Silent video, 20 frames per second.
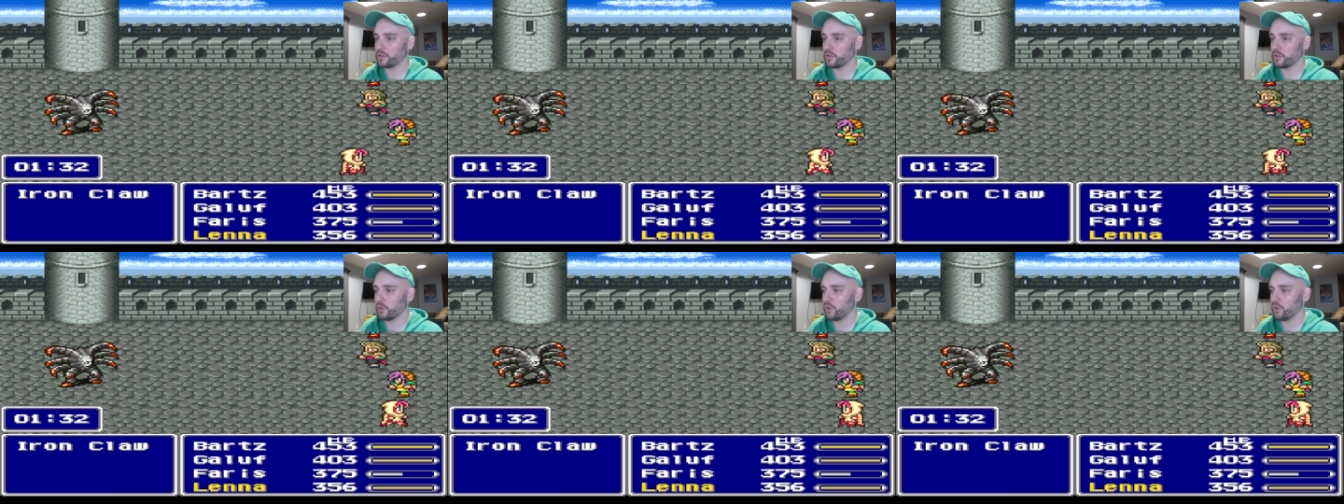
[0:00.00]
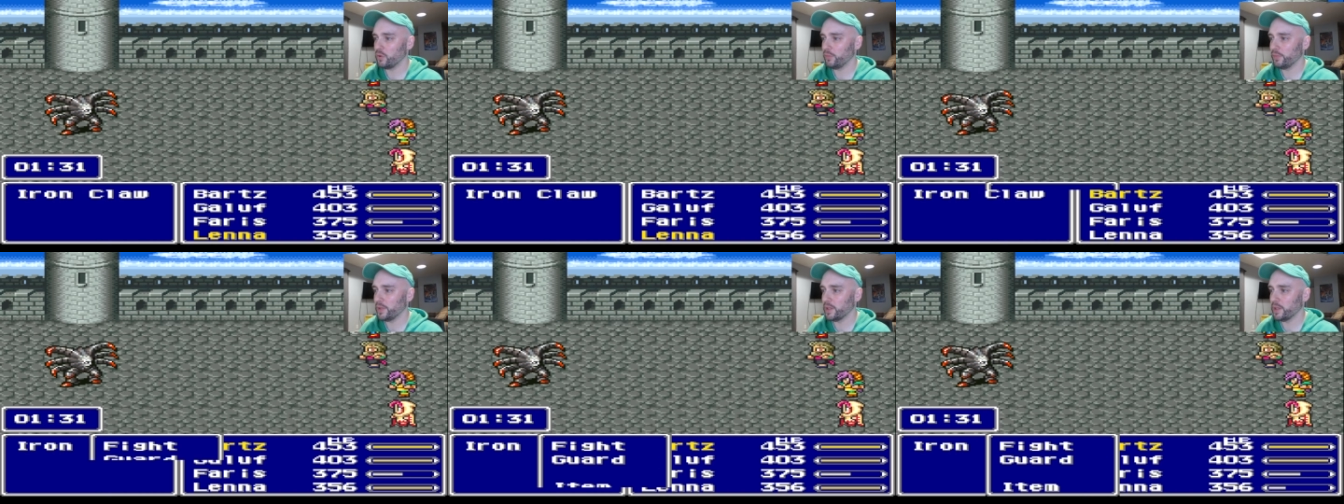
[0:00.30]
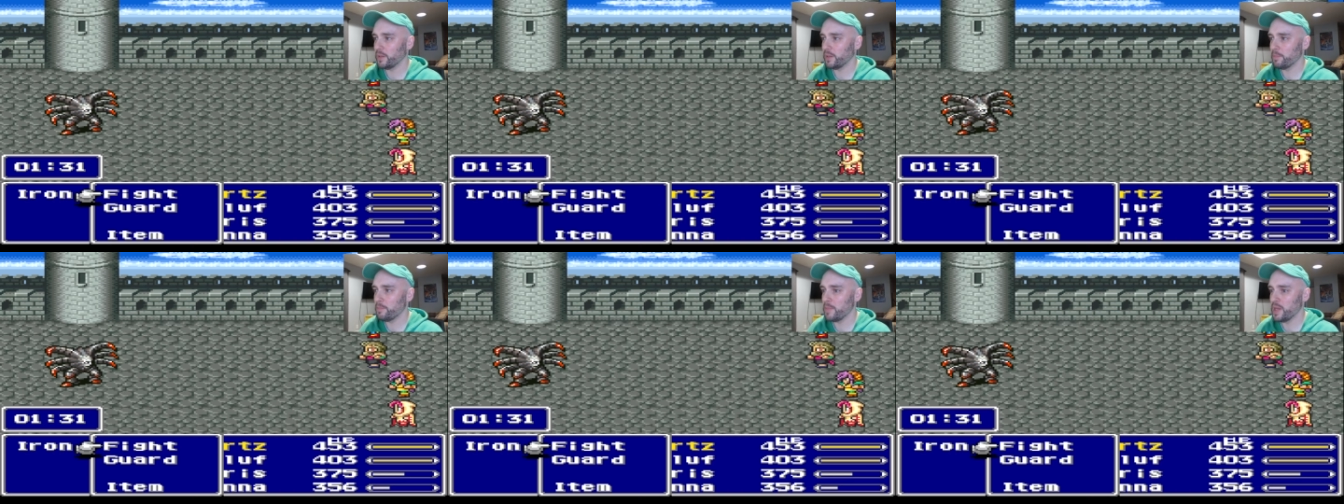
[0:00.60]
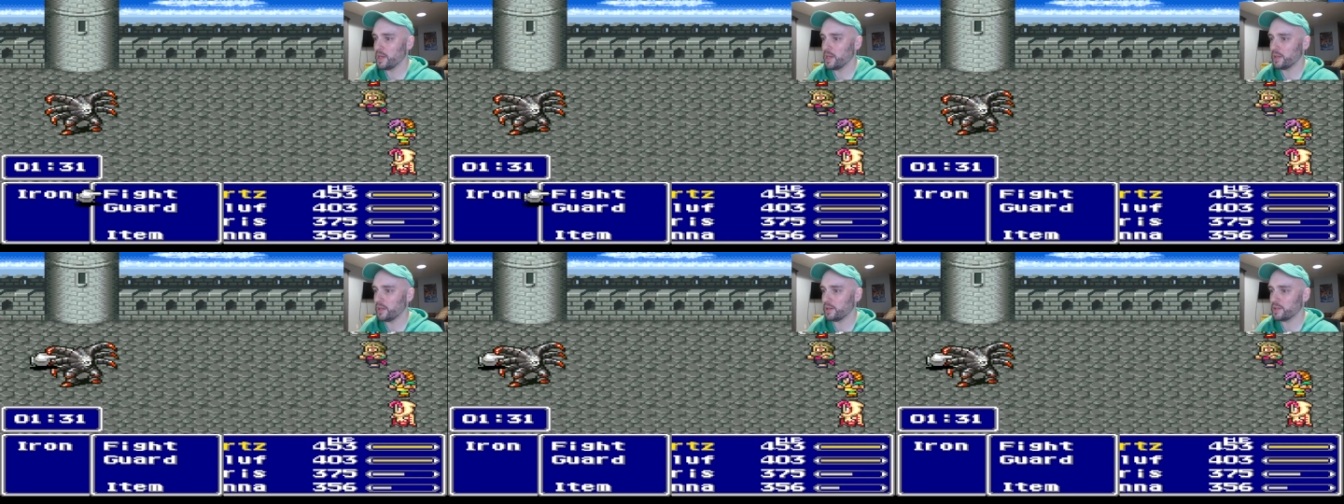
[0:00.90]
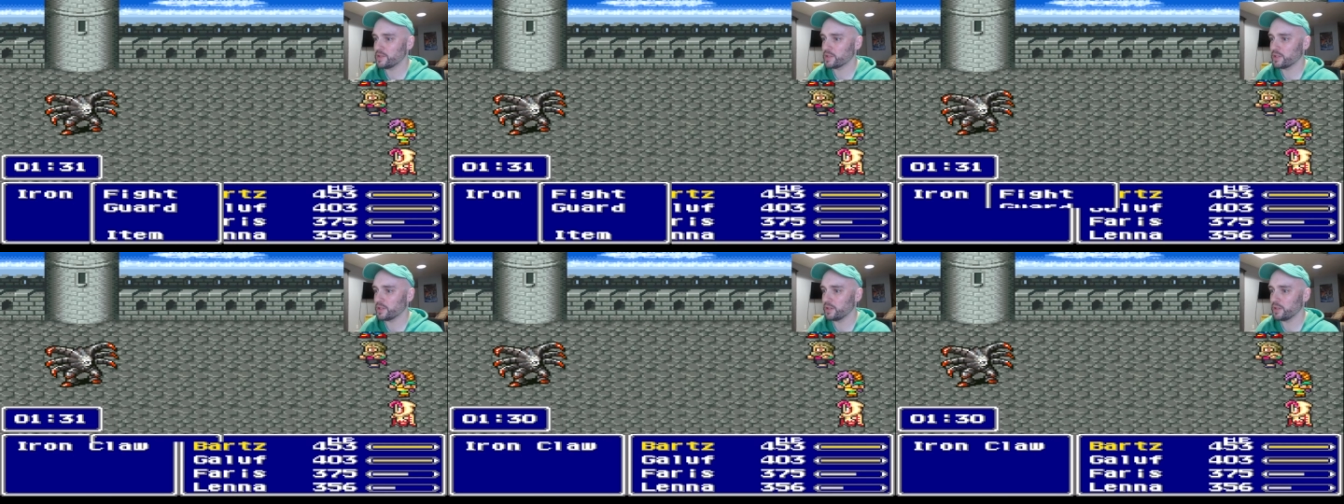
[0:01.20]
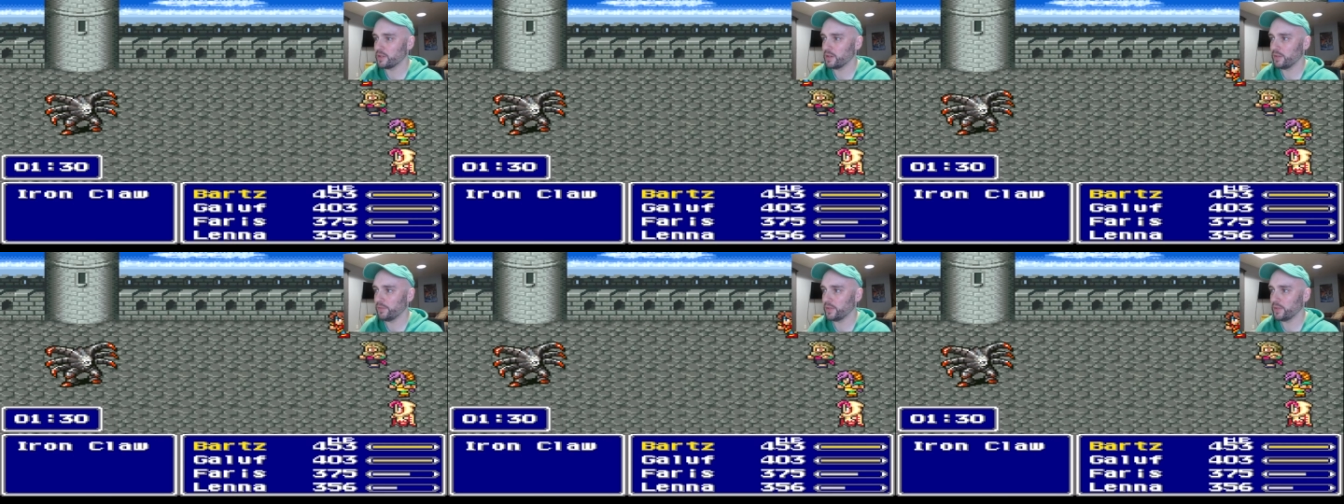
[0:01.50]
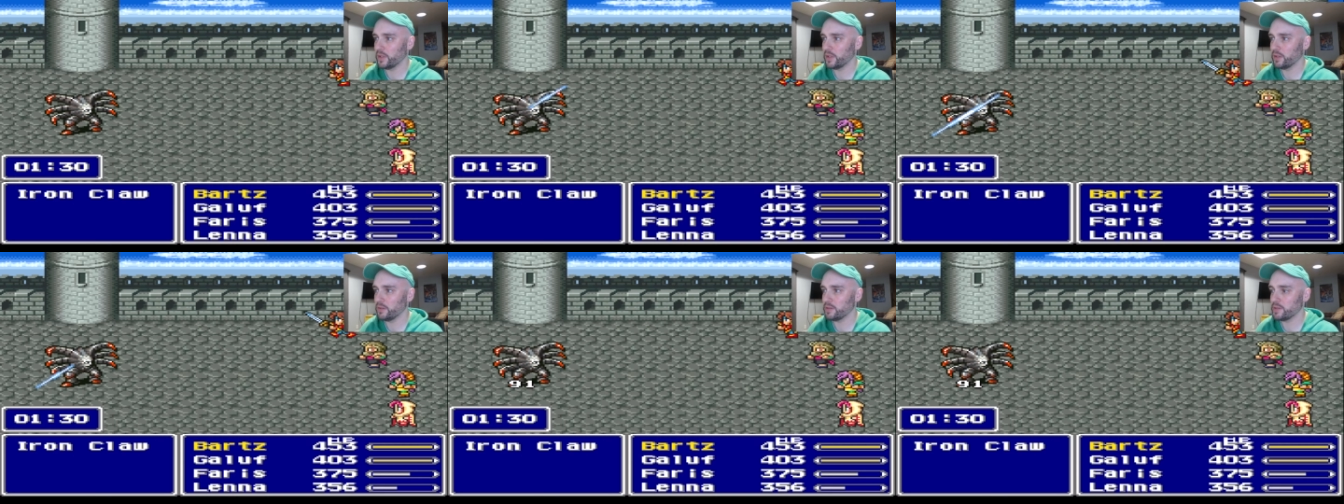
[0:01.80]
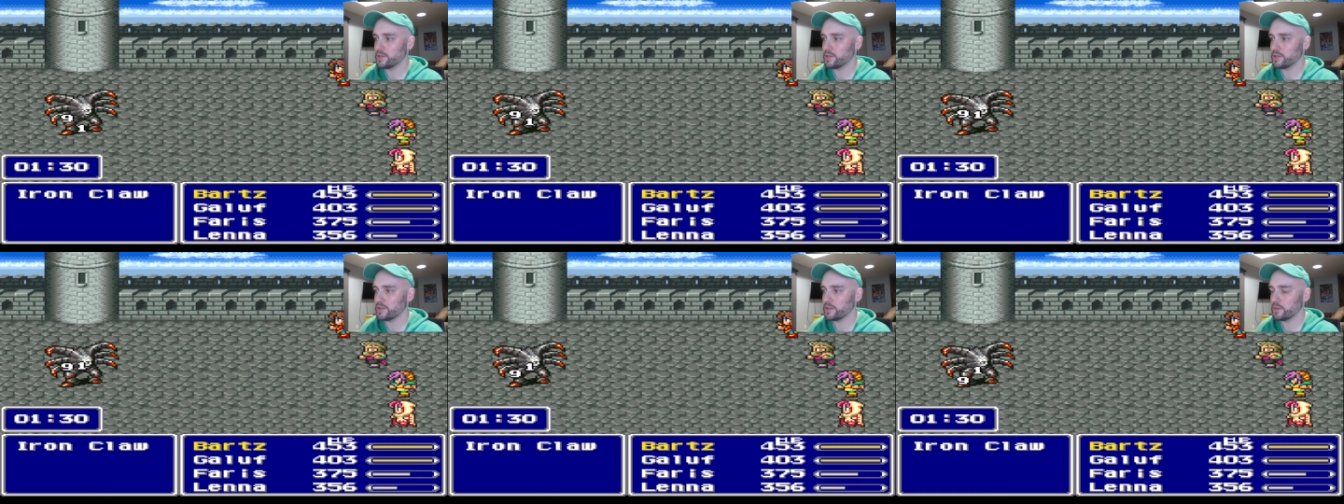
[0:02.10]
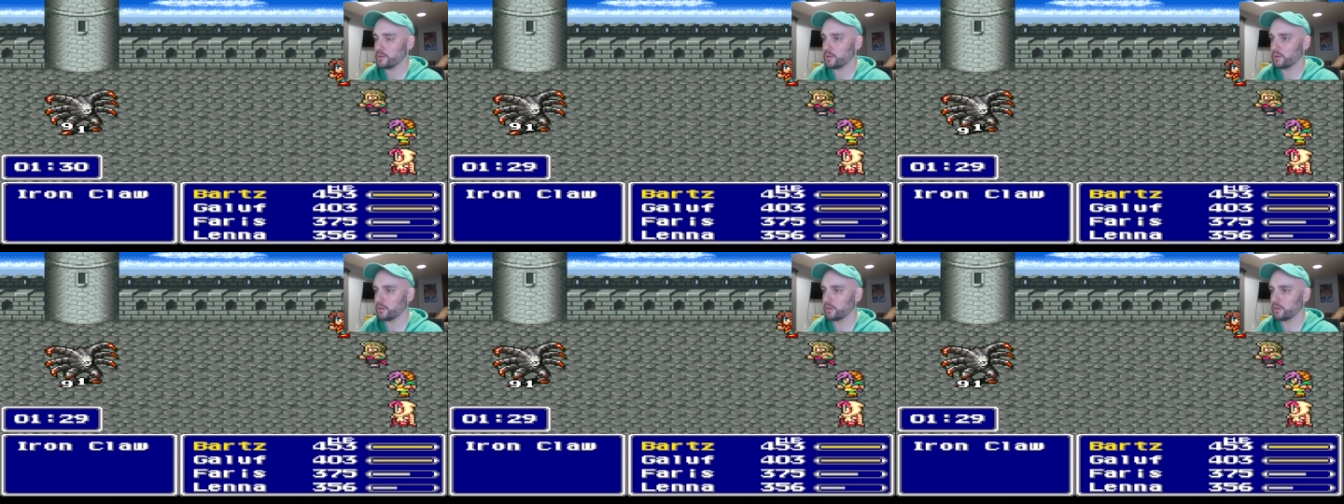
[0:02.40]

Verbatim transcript: So hopefully a minute is good enough to kill this dude.